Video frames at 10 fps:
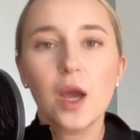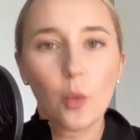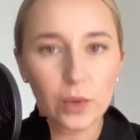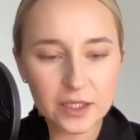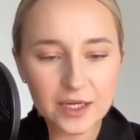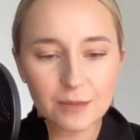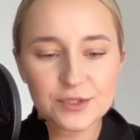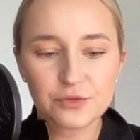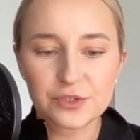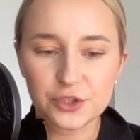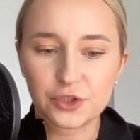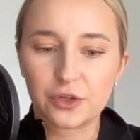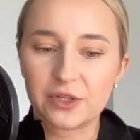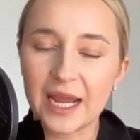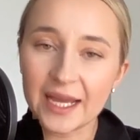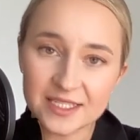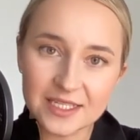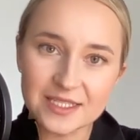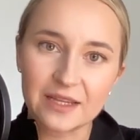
When it comes to return on assets,